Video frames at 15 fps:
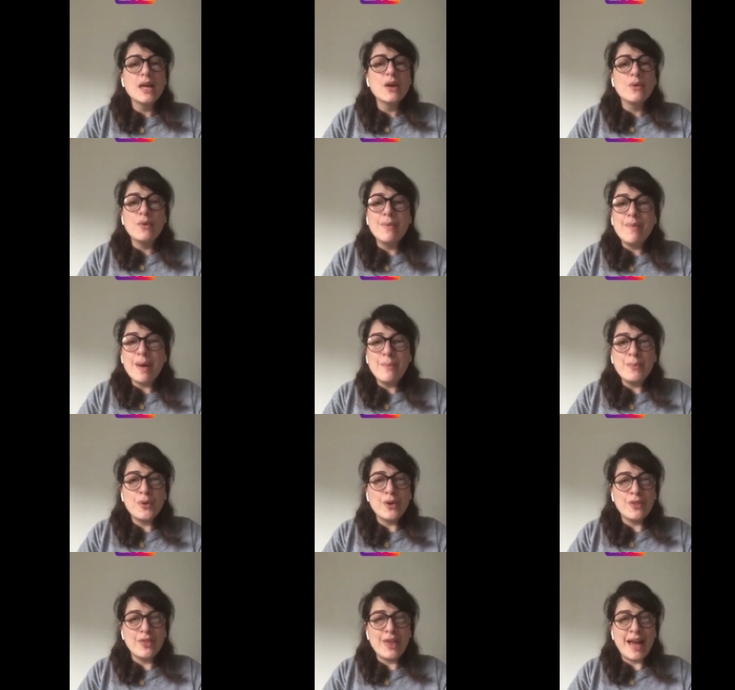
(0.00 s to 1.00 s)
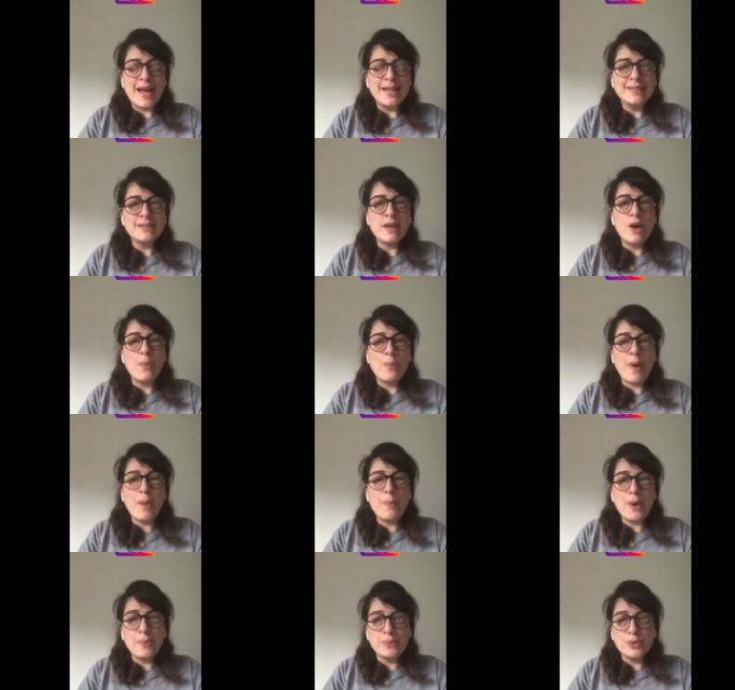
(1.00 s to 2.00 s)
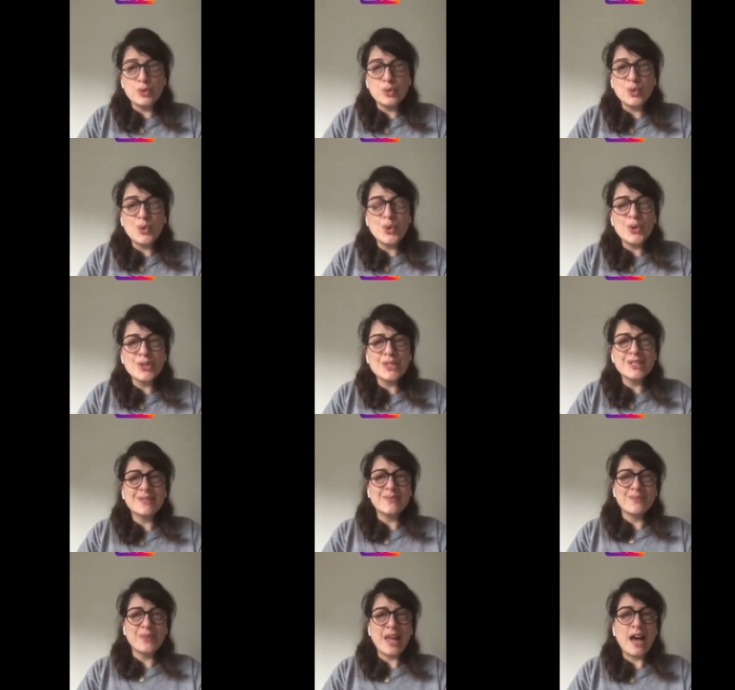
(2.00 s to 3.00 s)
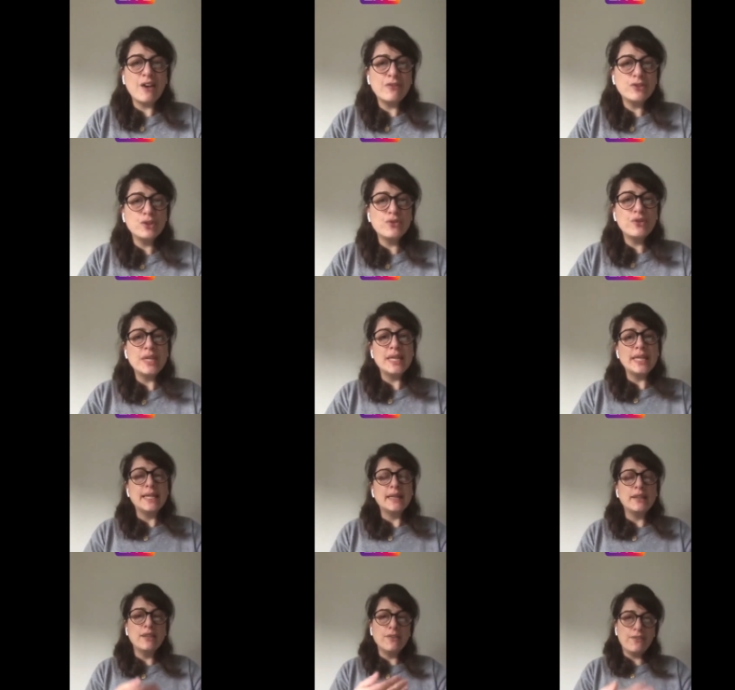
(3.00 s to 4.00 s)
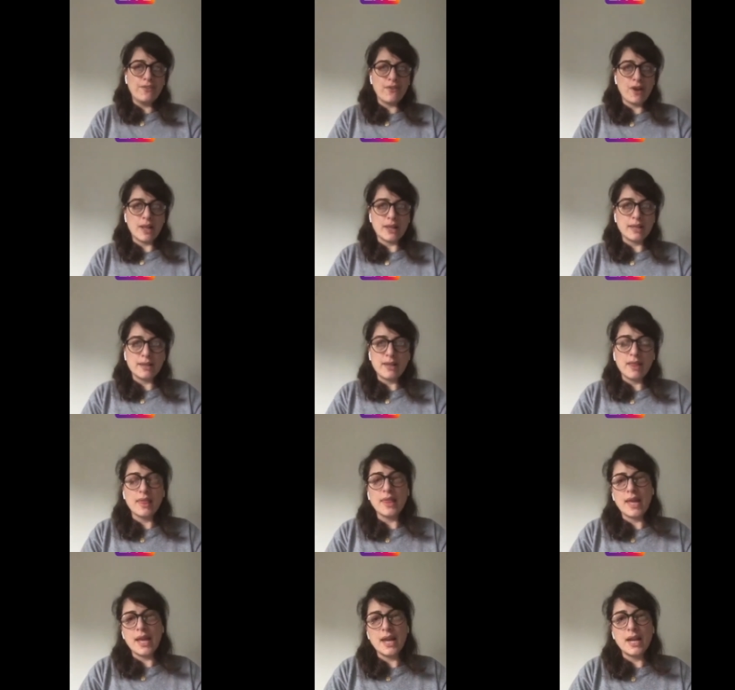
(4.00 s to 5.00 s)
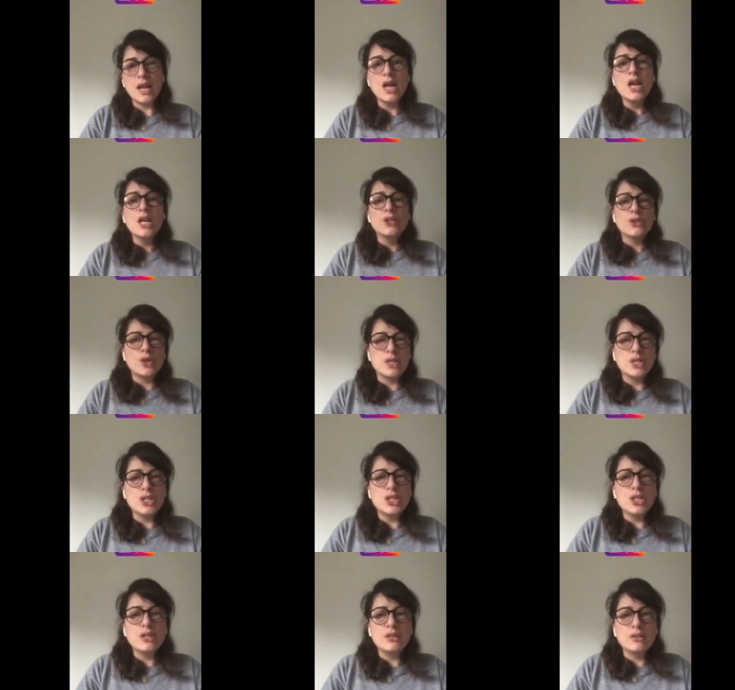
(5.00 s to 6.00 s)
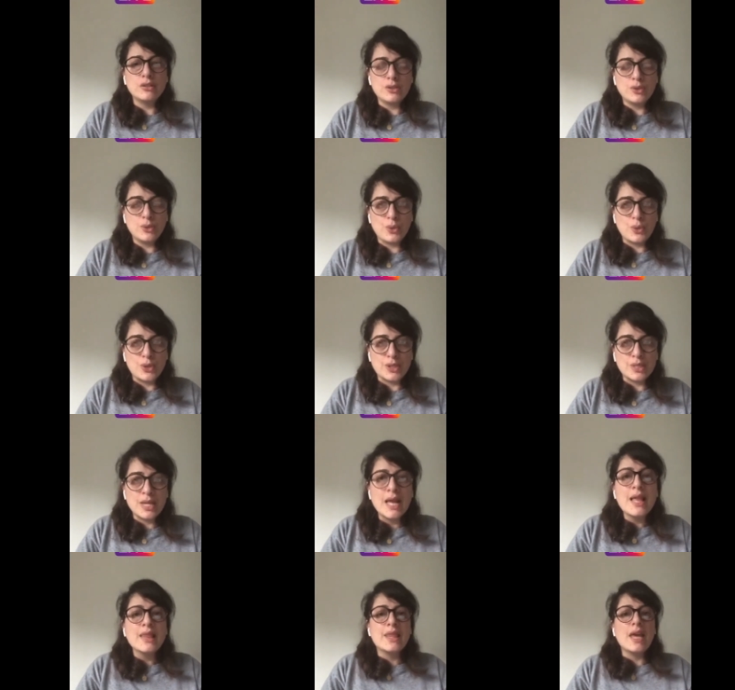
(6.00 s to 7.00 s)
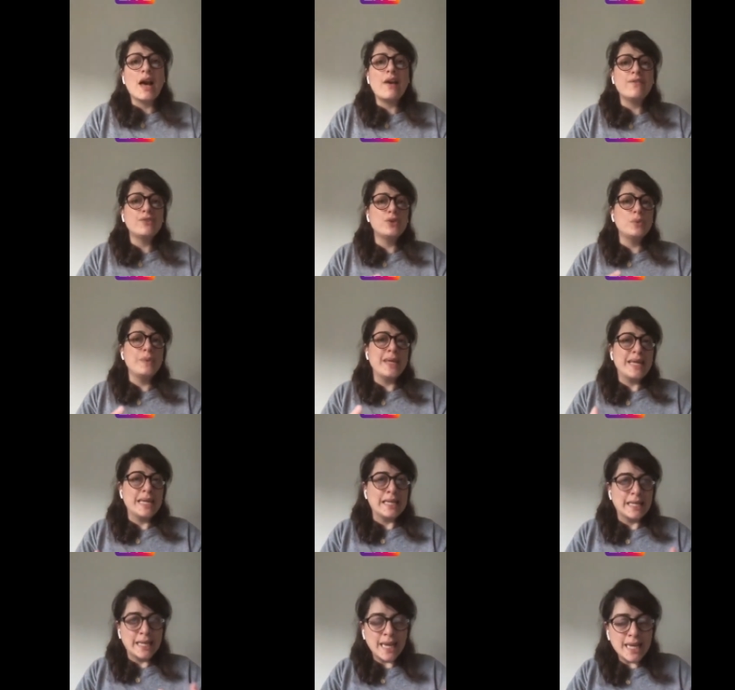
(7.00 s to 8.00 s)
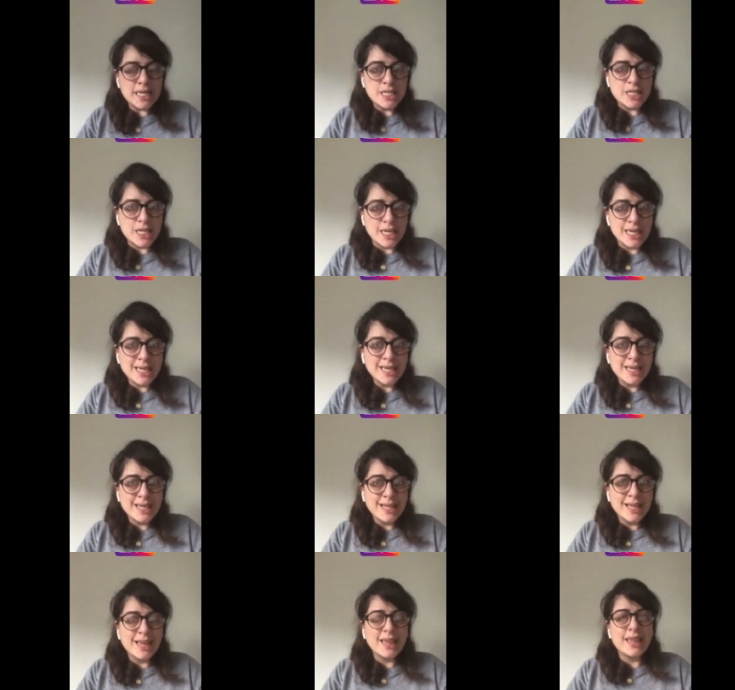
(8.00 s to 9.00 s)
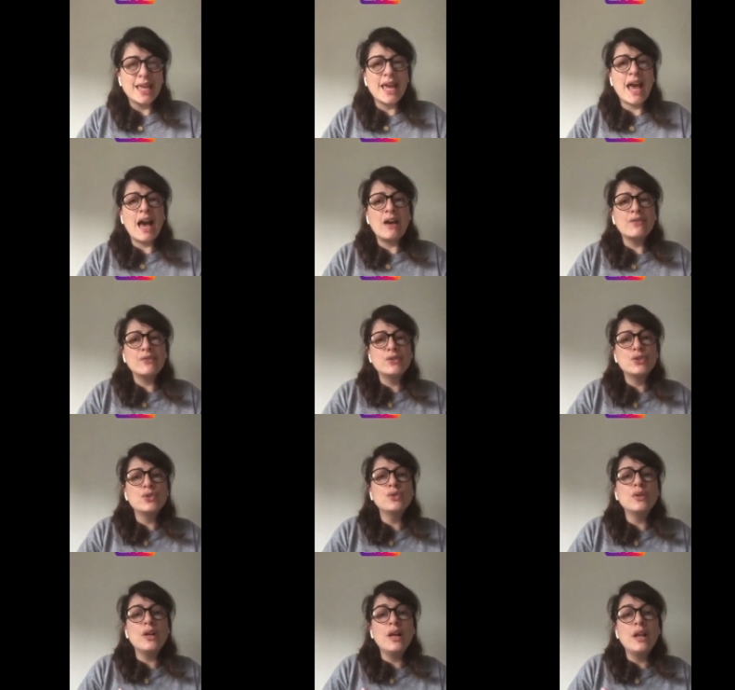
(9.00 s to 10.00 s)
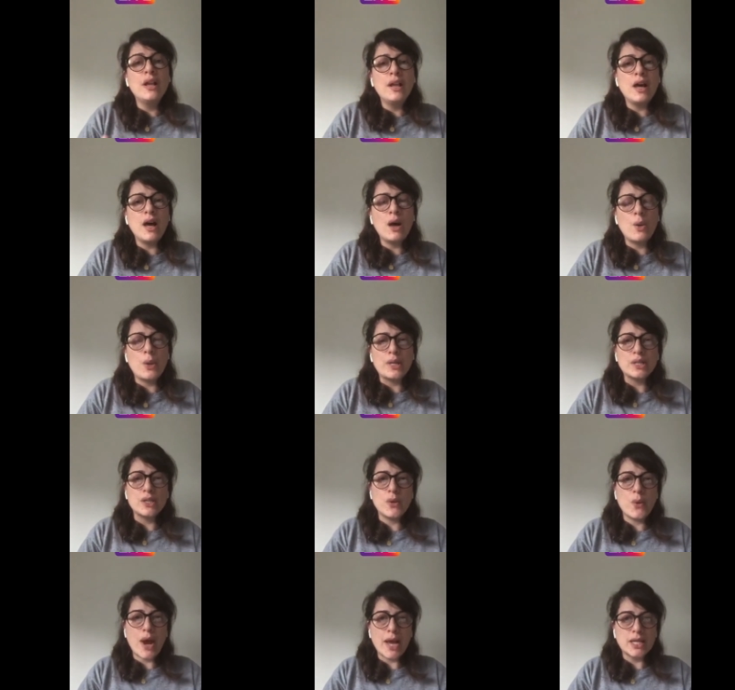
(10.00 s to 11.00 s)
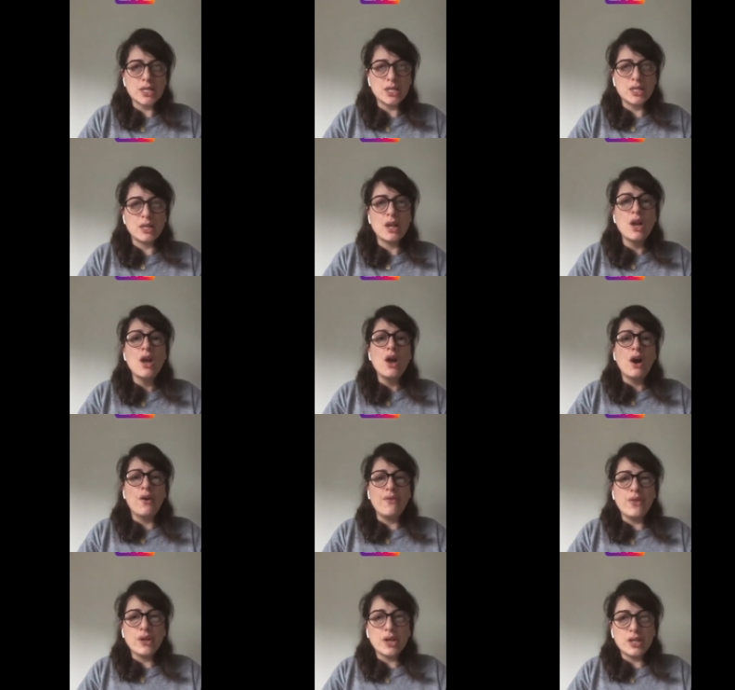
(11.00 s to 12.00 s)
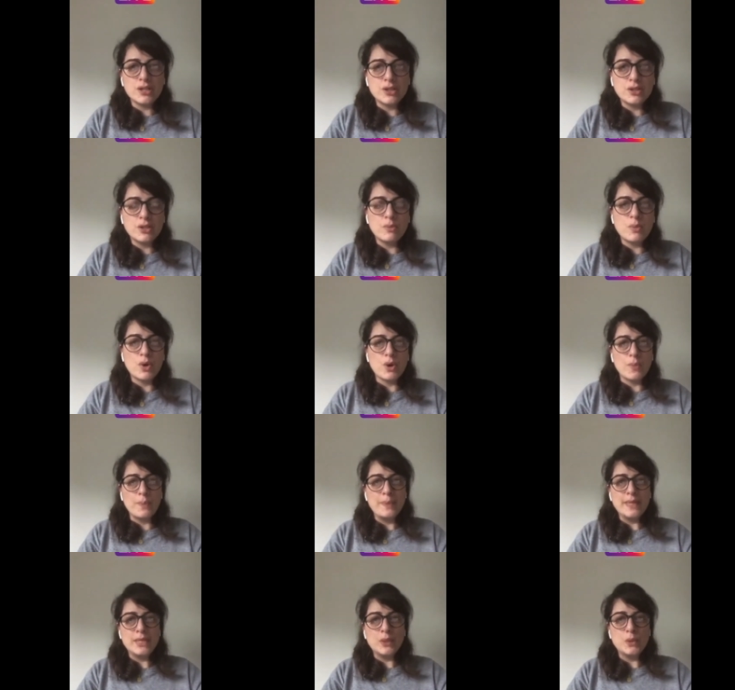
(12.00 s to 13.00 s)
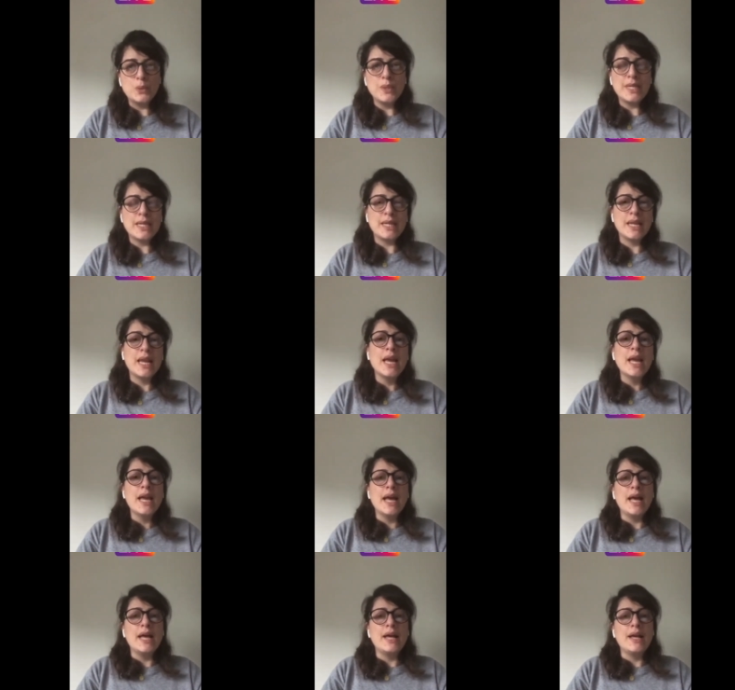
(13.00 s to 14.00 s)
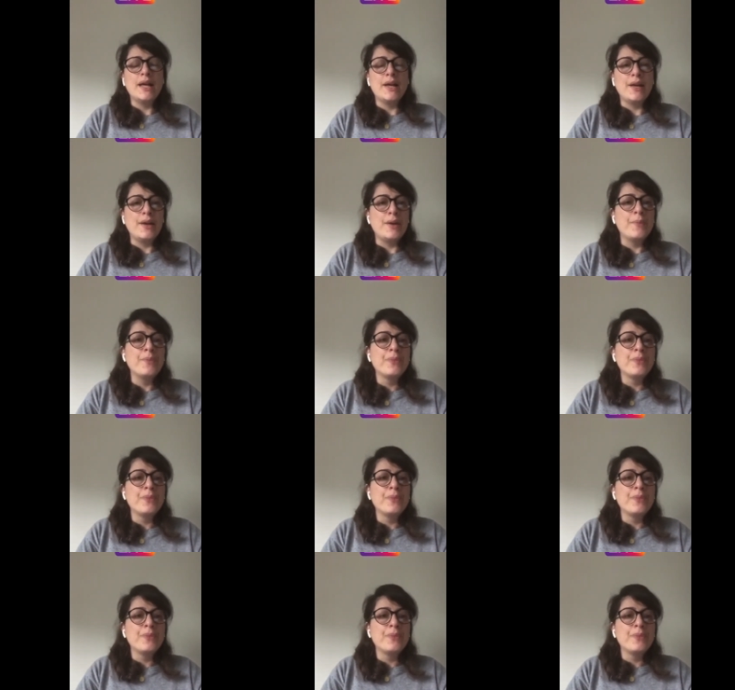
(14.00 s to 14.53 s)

Remember that uh, pop-up stores have to be different than traditional stores. They have to be engaging they have to allow interaction of the customer between uh,